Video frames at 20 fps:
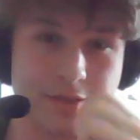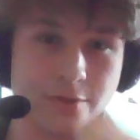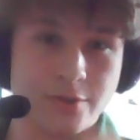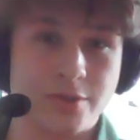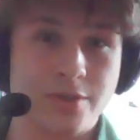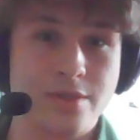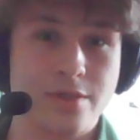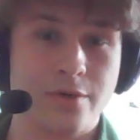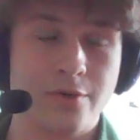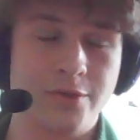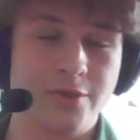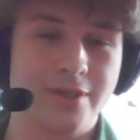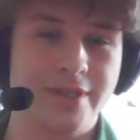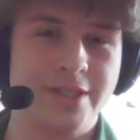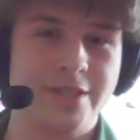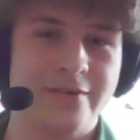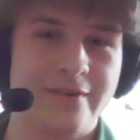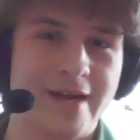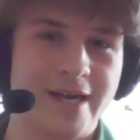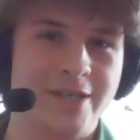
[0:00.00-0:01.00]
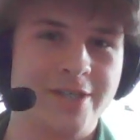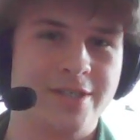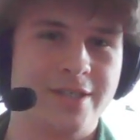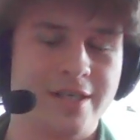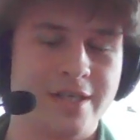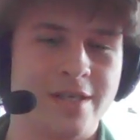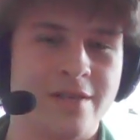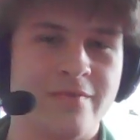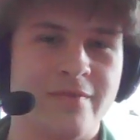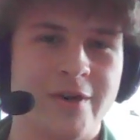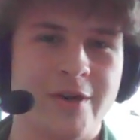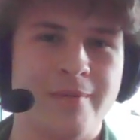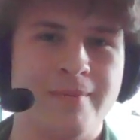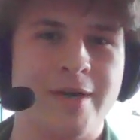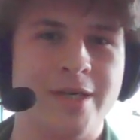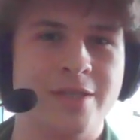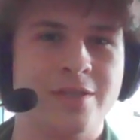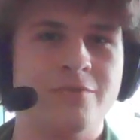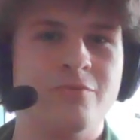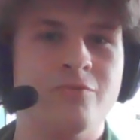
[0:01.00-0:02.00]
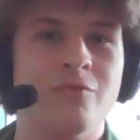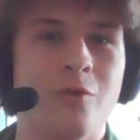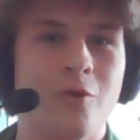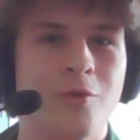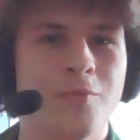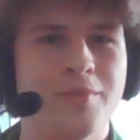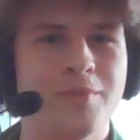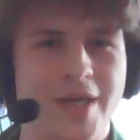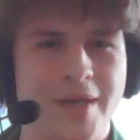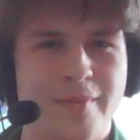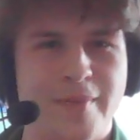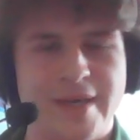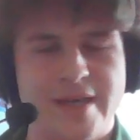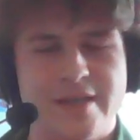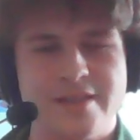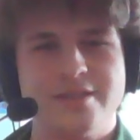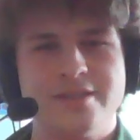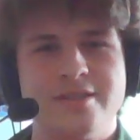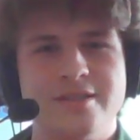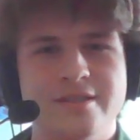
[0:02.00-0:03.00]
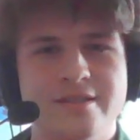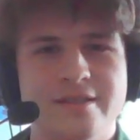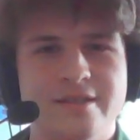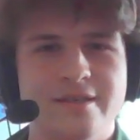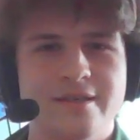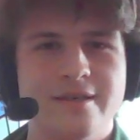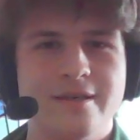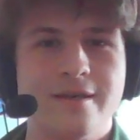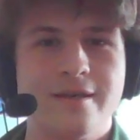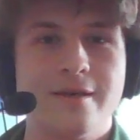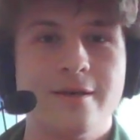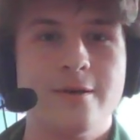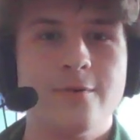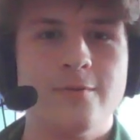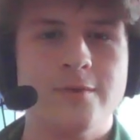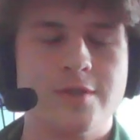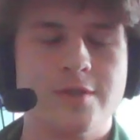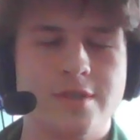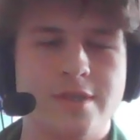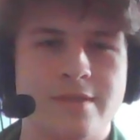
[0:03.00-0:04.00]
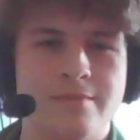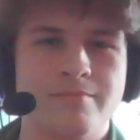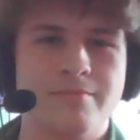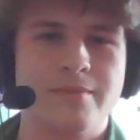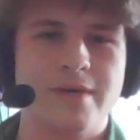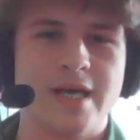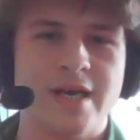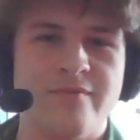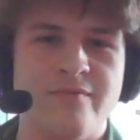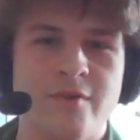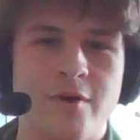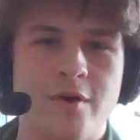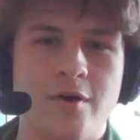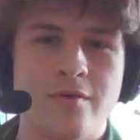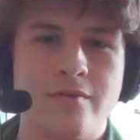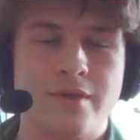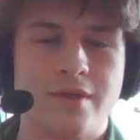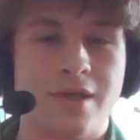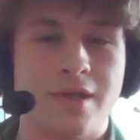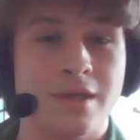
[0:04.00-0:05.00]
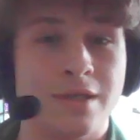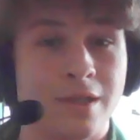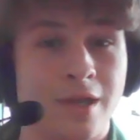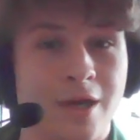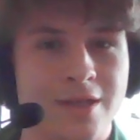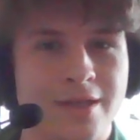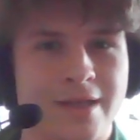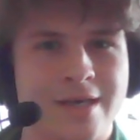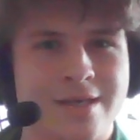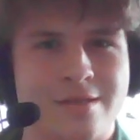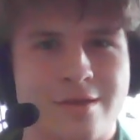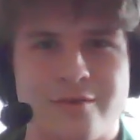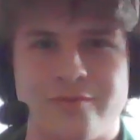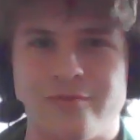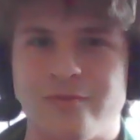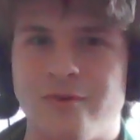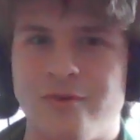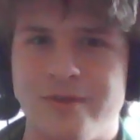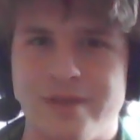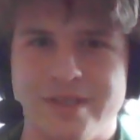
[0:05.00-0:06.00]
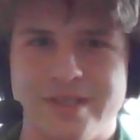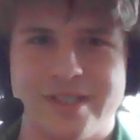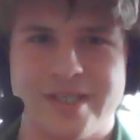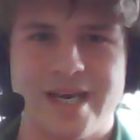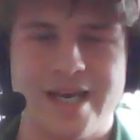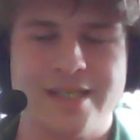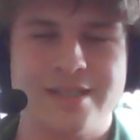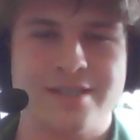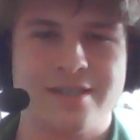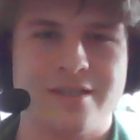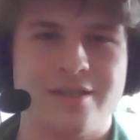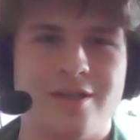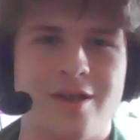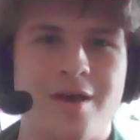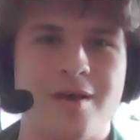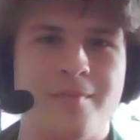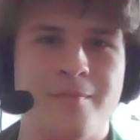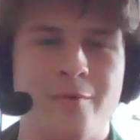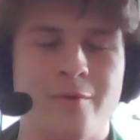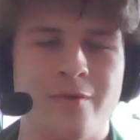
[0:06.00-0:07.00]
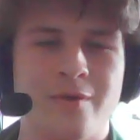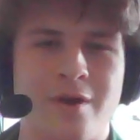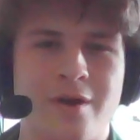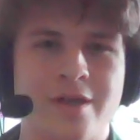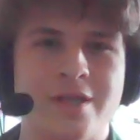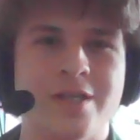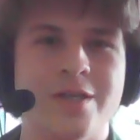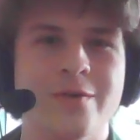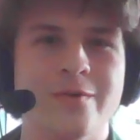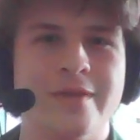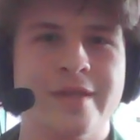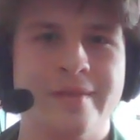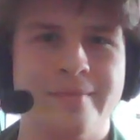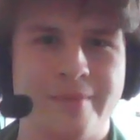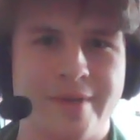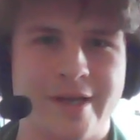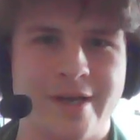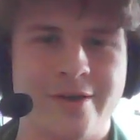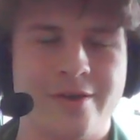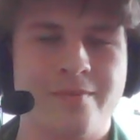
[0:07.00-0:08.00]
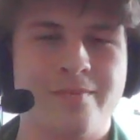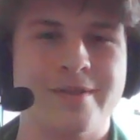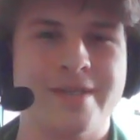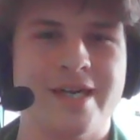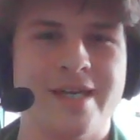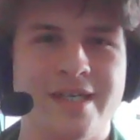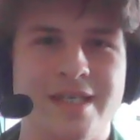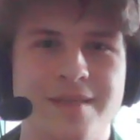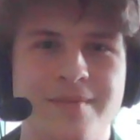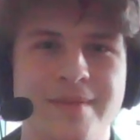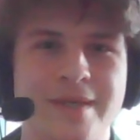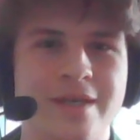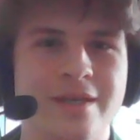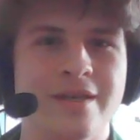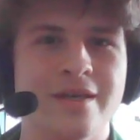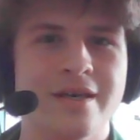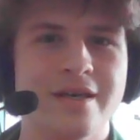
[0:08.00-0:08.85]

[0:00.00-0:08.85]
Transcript: social interaction is very much roleplay based, which involves a lot less on rolling the dice and a lot more on you and the players pretending to be,